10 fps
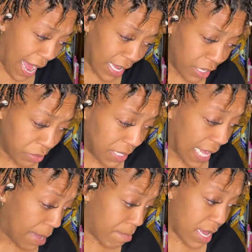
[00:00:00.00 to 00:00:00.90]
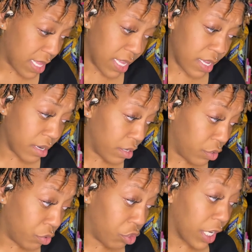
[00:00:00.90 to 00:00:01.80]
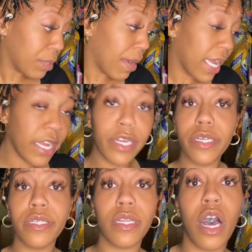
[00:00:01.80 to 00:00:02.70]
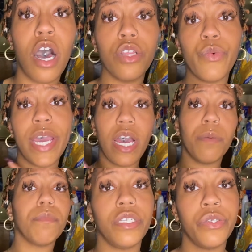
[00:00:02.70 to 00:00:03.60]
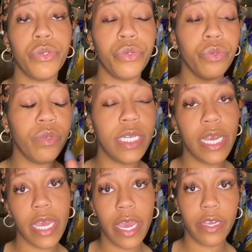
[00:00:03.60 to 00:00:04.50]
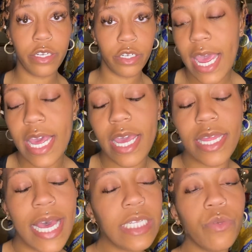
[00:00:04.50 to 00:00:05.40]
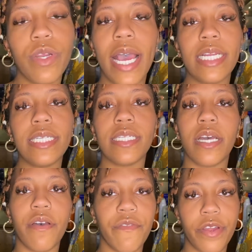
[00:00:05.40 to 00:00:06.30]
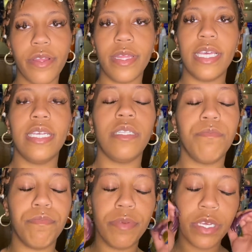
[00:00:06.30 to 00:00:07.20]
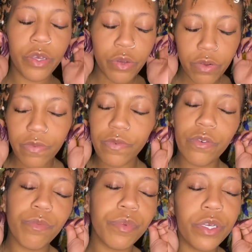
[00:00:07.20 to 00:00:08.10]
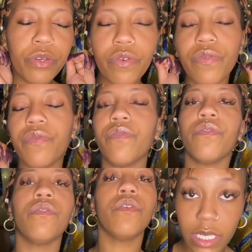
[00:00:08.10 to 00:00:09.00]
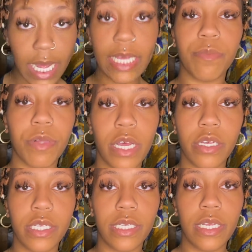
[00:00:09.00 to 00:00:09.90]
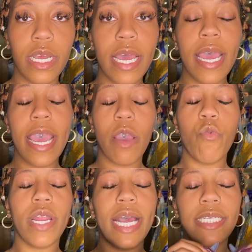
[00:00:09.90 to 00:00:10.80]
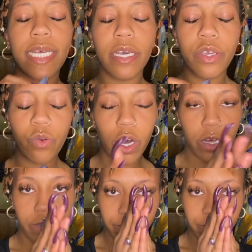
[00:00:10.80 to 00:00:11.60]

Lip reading: use that method to stretch my ears all the way up to 10 gauge. And that's when I discovered these beautiful, beautiful glass plugs. And when I tell you all,